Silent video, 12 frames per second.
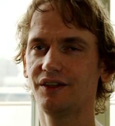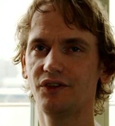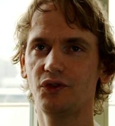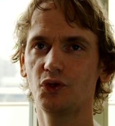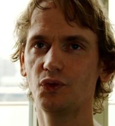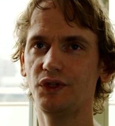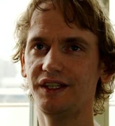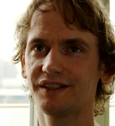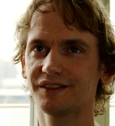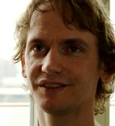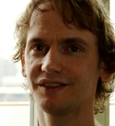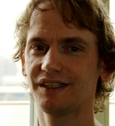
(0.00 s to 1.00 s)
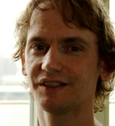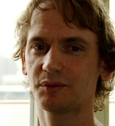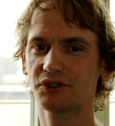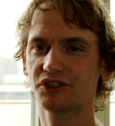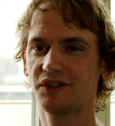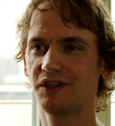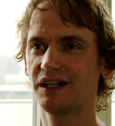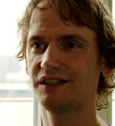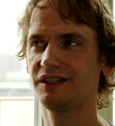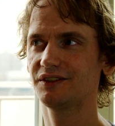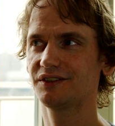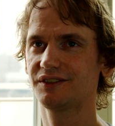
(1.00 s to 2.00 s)
few weeks, especially when I
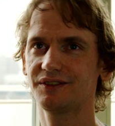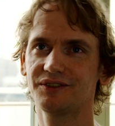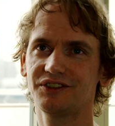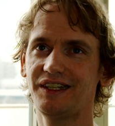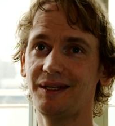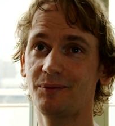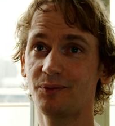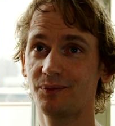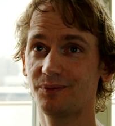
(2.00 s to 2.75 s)
didn't sleep